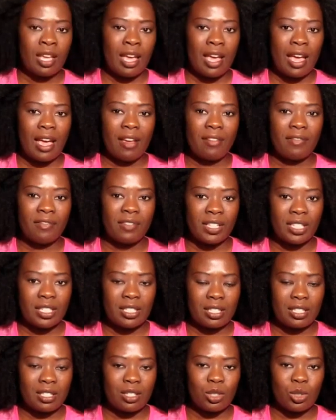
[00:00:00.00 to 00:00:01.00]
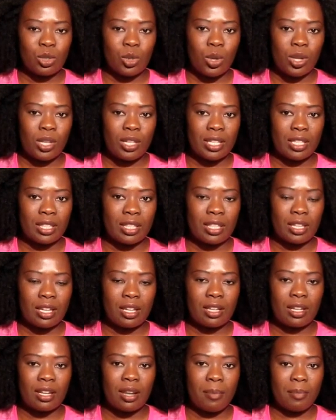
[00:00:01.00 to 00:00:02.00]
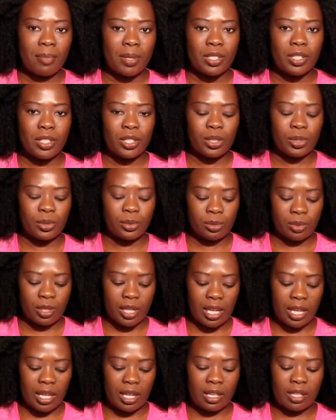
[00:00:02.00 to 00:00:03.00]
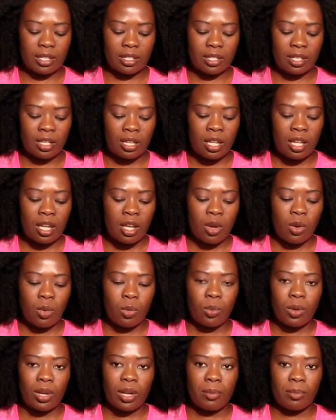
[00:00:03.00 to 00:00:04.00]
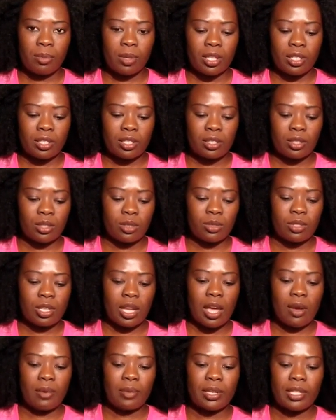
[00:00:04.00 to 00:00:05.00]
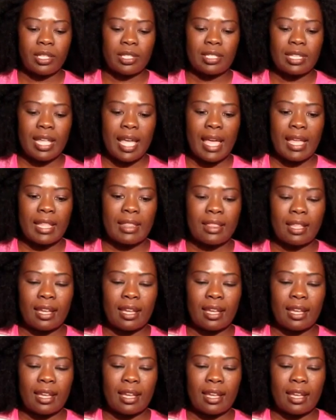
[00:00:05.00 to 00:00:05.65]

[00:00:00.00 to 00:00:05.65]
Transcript: I've finished installing the number 2, and what I'm going to do now is add the